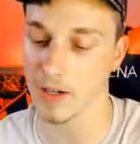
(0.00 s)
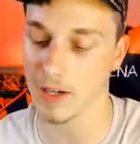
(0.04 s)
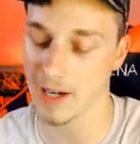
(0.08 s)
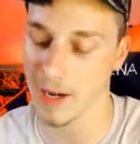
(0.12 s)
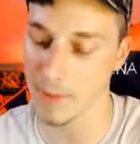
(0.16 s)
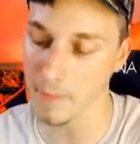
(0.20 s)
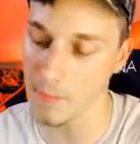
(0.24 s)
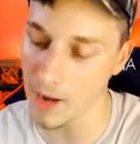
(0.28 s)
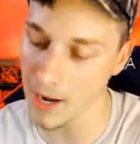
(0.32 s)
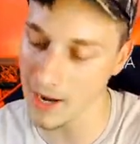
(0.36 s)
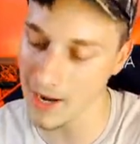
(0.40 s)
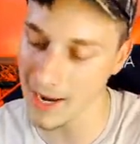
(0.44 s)
And I
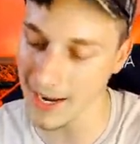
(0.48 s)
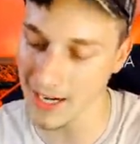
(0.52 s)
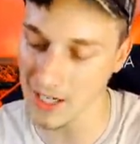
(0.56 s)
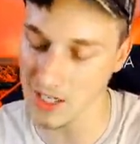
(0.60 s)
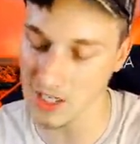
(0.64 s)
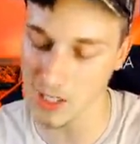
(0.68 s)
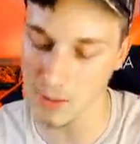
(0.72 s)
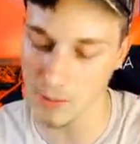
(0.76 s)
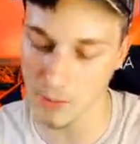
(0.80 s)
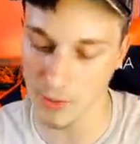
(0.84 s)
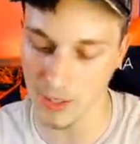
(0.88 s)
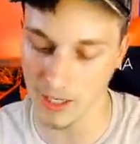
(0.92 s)
might
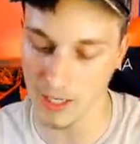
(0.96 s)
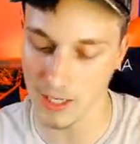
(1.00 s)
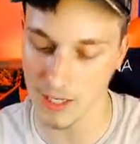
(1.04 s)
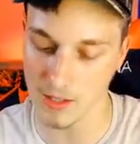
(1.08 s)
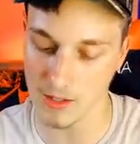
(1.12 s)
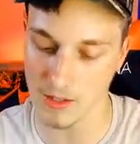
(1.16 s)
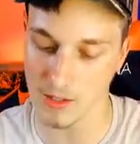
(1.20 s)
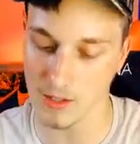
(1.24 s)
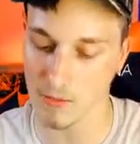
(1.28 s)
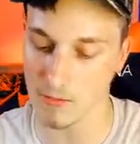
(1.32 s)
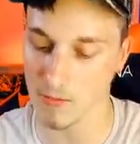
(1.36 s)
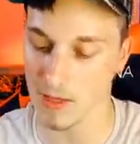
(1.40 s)
actually bring
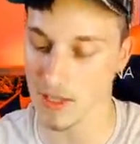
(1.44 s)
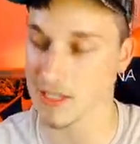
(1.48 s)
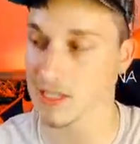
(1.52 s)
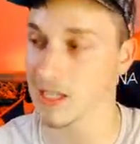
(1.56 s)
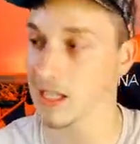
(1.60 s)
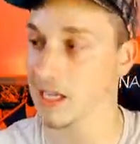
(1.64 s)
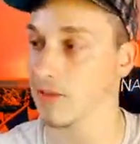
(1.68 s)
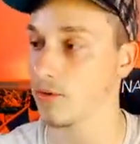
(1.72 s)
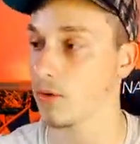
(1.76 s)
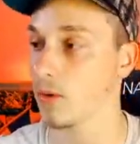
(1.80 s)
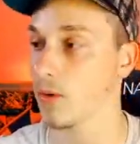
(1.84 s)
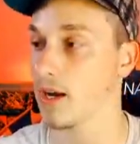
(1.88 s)
in some. That's the
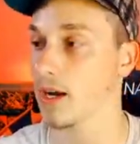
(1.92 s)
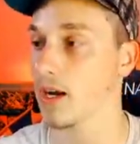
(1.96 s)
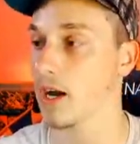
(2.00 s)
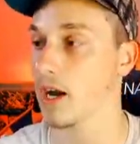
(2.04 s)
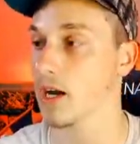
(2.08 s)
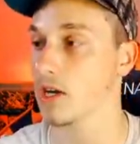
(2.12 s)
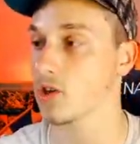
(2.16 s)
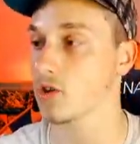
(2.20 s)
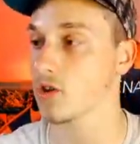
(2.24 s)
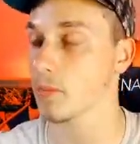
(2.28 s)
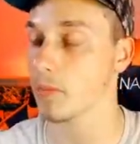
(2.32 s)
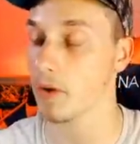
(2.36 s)
giveaway,
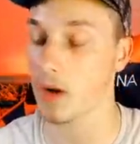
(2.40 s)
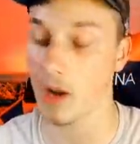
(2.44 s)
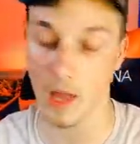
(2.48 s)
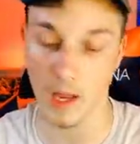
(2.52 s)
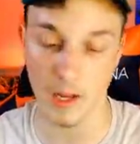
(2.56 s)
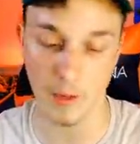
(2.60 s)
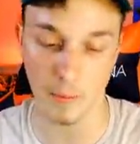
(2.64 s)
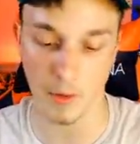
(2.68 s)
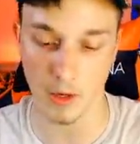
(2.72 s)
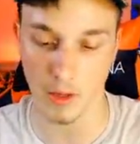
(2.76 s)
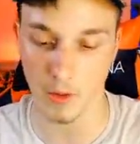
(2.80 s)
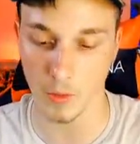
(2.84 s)
guys. Drop a
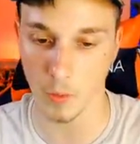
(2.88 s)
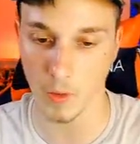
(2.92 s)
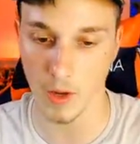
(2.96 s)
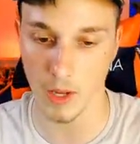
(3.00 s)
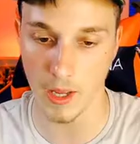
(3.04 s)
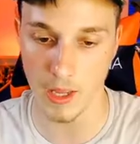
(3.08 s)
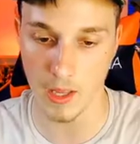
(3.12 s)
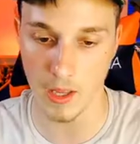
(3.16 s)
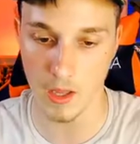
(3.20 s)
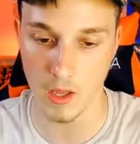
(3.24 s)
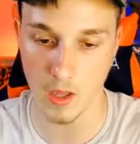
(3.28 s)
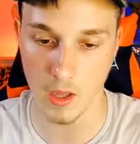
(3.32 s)
like, by the
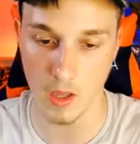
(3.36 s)
way.